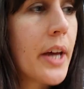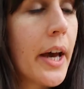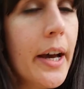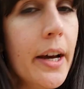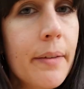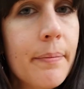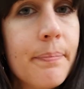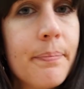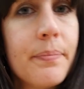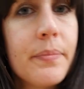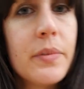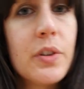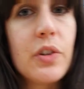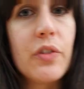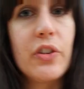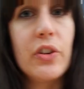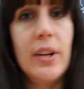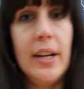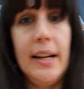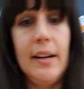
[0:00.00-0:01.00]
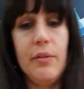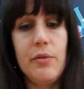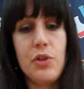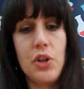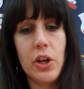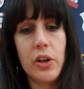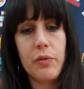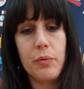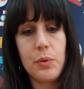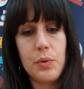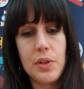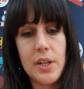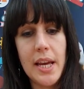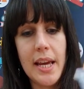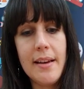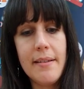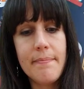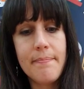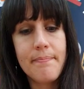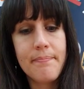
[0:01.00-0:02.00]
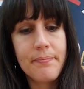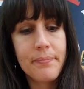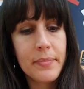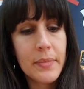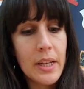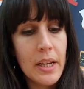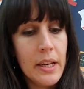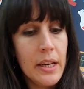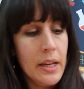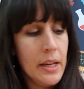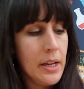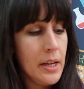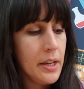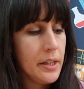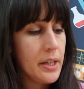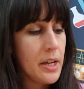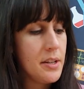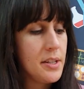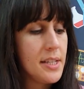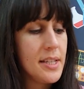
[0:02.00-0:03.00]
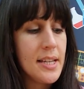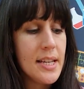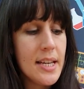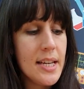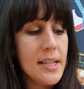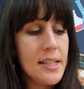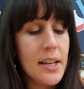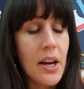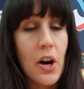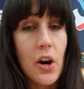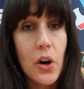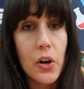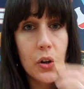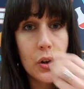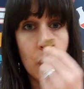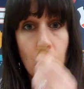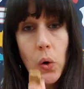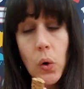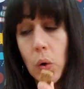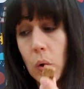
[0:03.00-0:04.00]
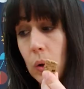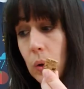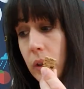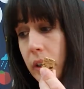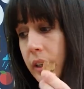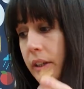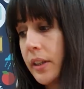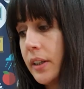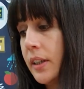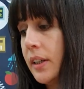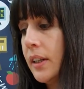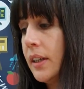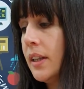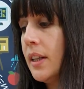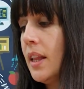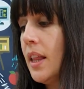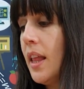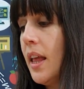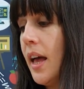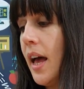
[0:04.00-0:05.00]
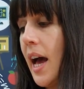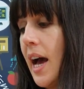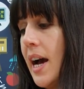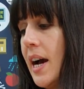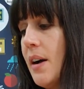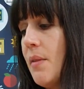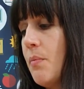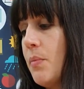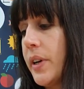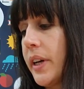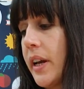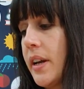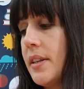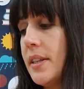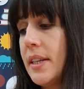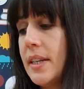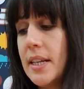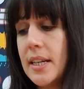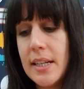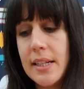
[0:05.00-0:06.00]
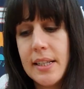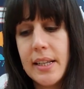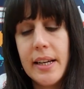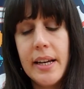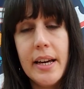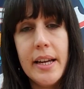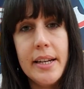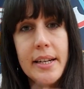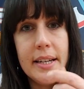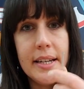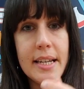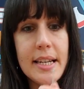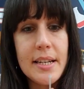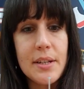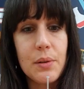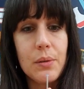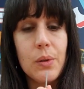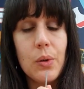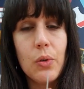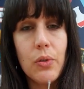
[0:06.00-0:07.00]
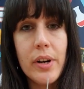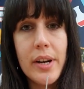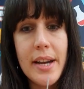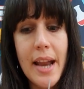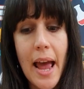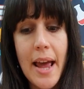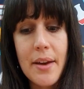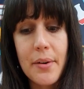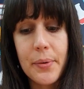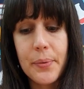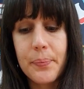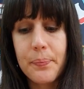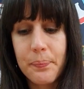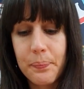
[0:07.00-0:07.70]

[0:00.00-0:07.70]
So I've got a little jug of water here. We're going to need our cork, and we're going to need a needle or a nail.